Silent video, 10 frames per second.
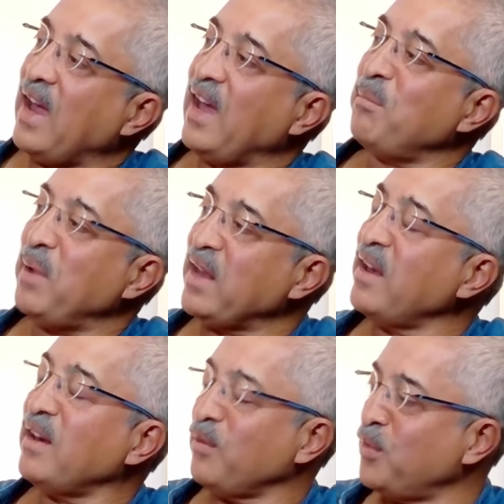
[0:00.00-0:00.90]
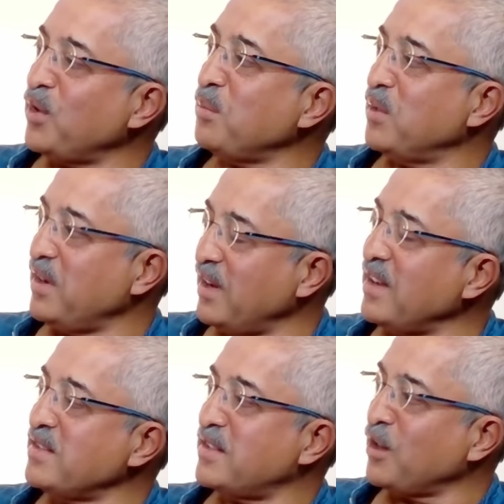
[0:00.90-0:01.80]
and making it affordable
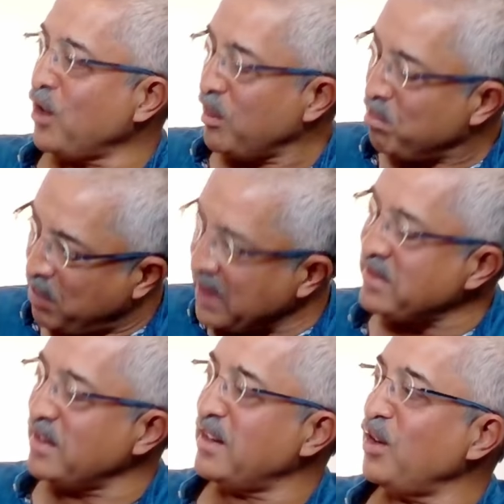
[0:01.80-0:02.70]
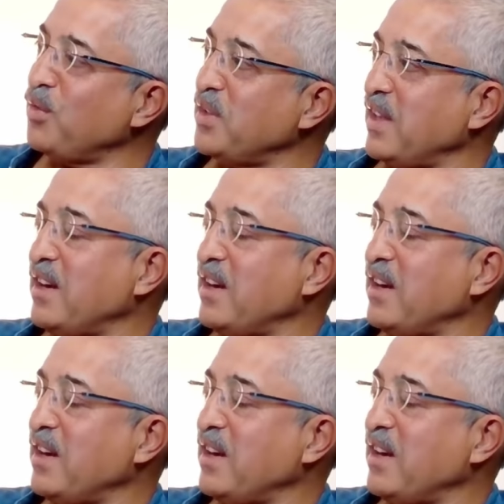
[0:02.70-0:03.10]
is the complexity of the